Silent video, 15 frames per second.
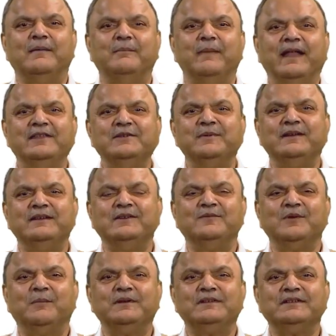management
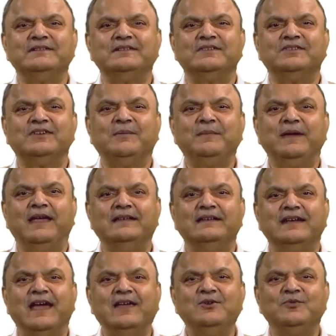information system and
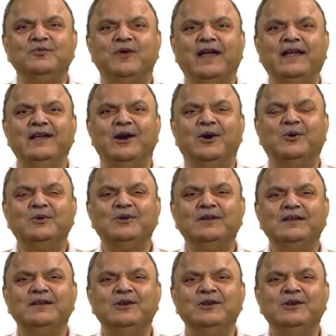try to find out